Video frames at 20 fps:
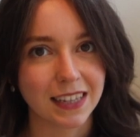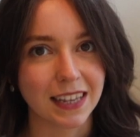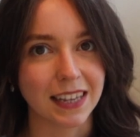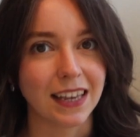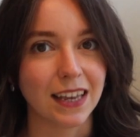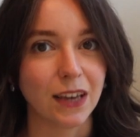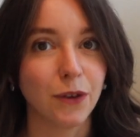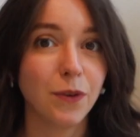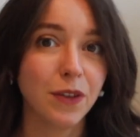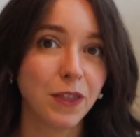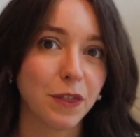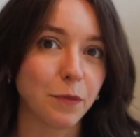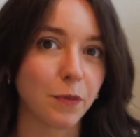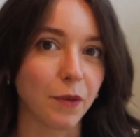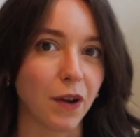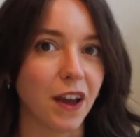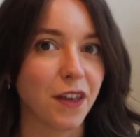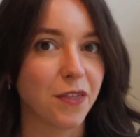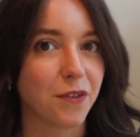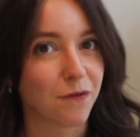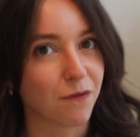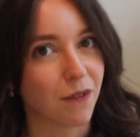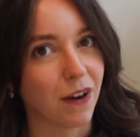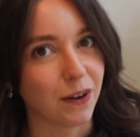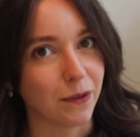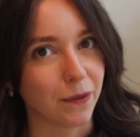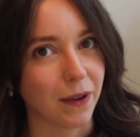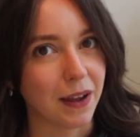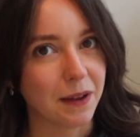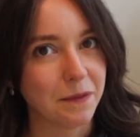singing with the breath
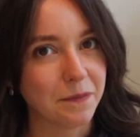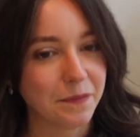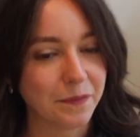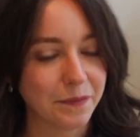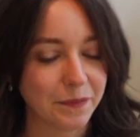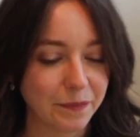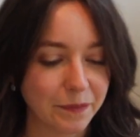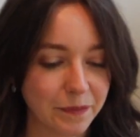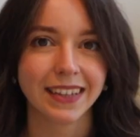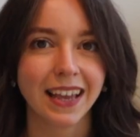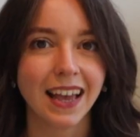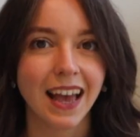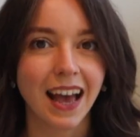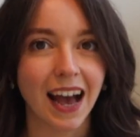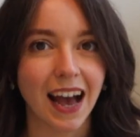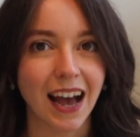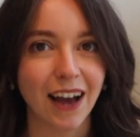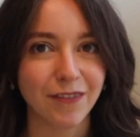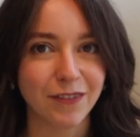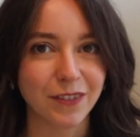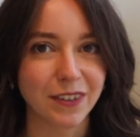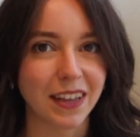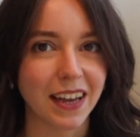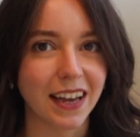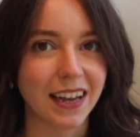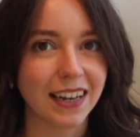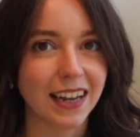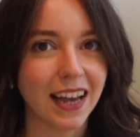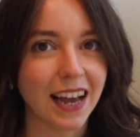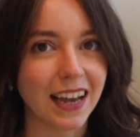right away. After
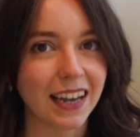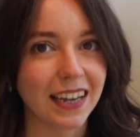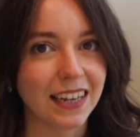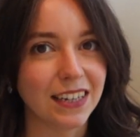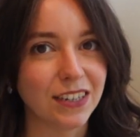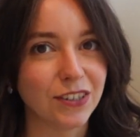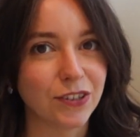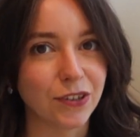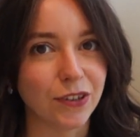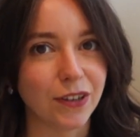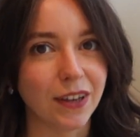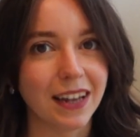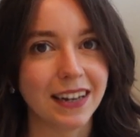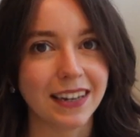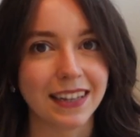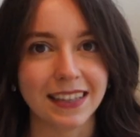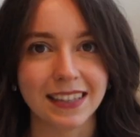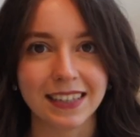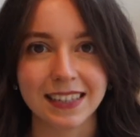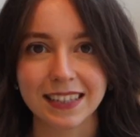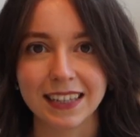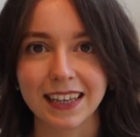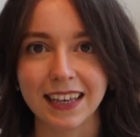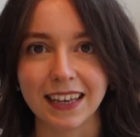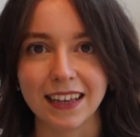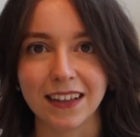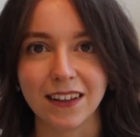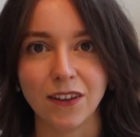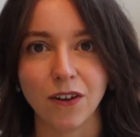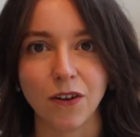that, I do a little
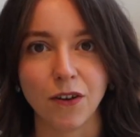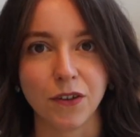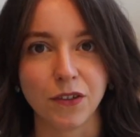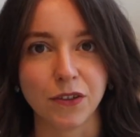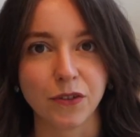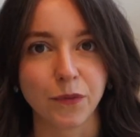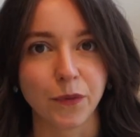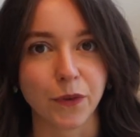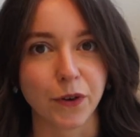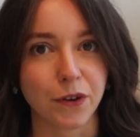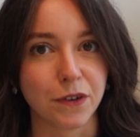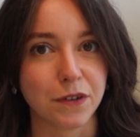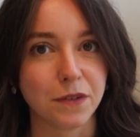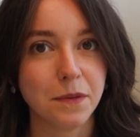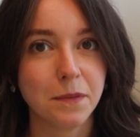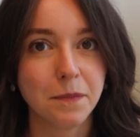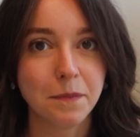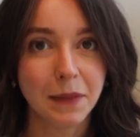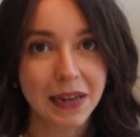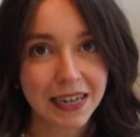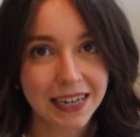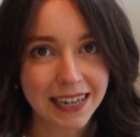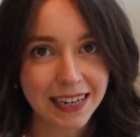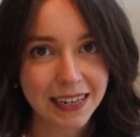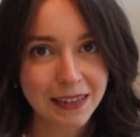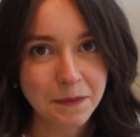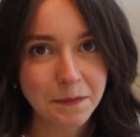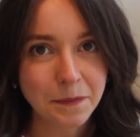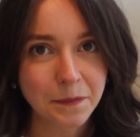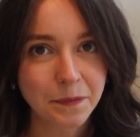scale on the word
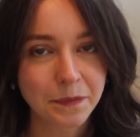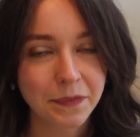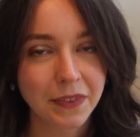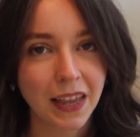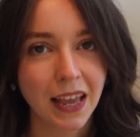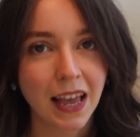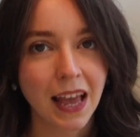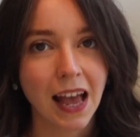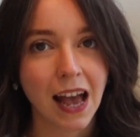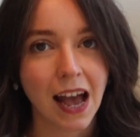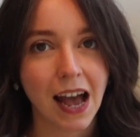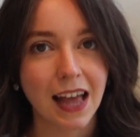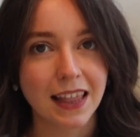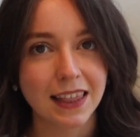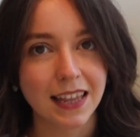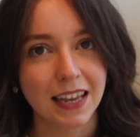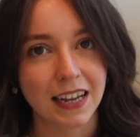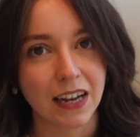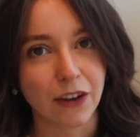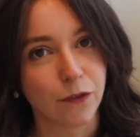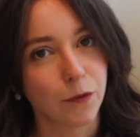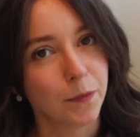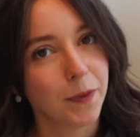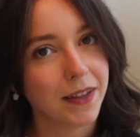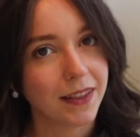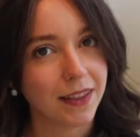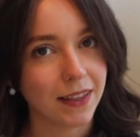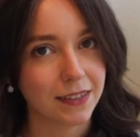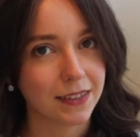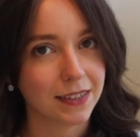meanie. And then I
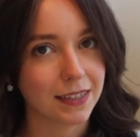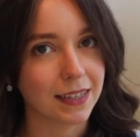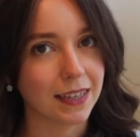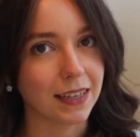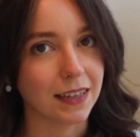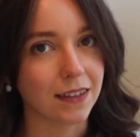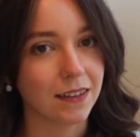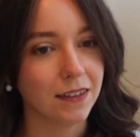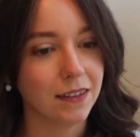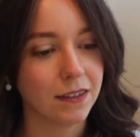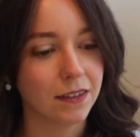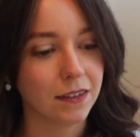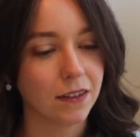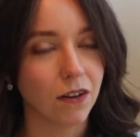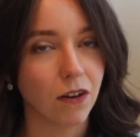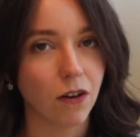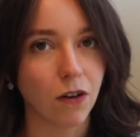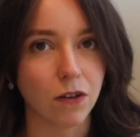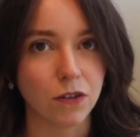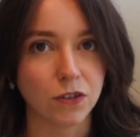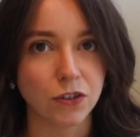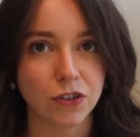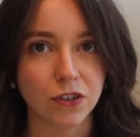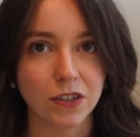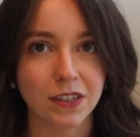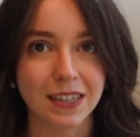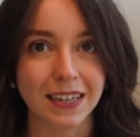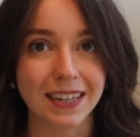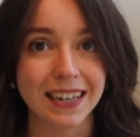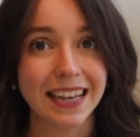repeat that scale on
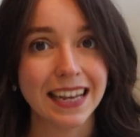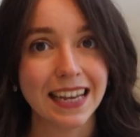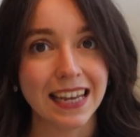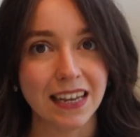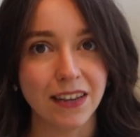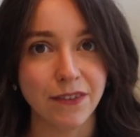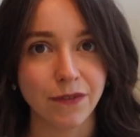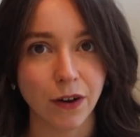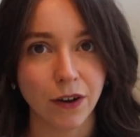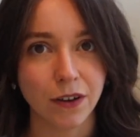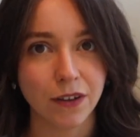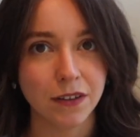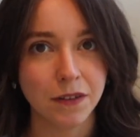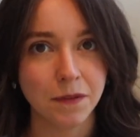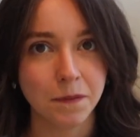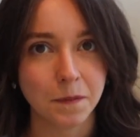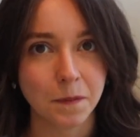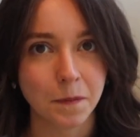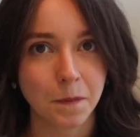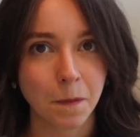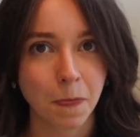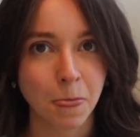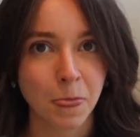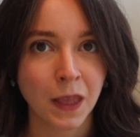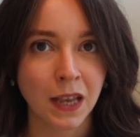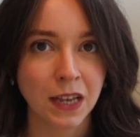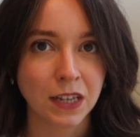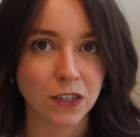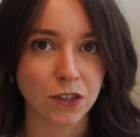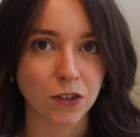just an E vowel.
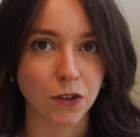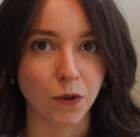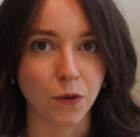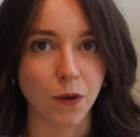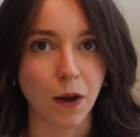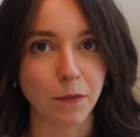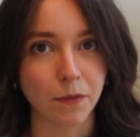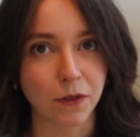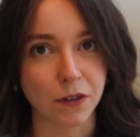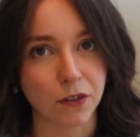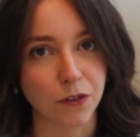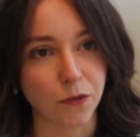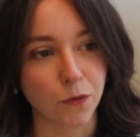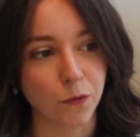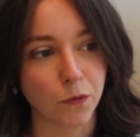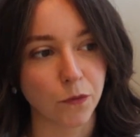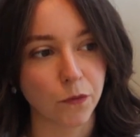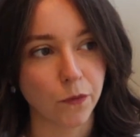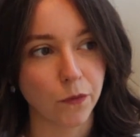So I'm going to